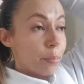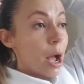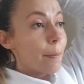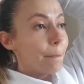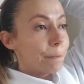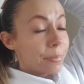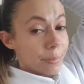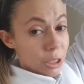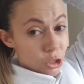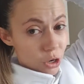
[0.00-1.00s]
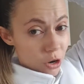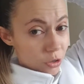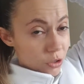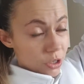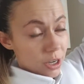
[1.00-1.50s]
Oh, love
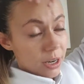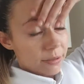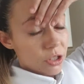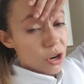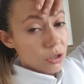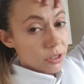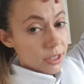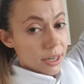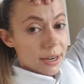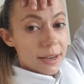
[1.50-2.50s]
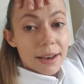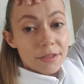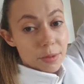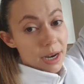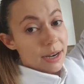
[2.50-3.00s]
toast.
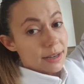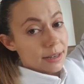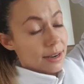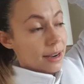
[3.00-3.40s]
Love bread.